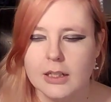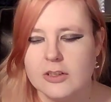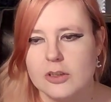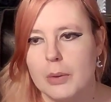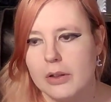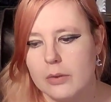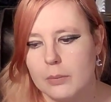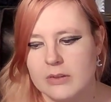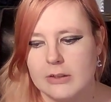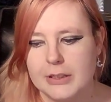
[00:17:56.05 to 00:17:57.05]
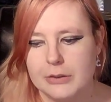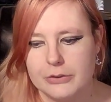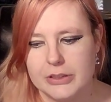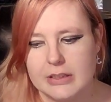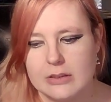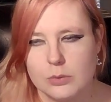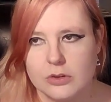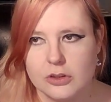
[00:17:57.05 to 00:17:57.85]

So one of the ones I noticed was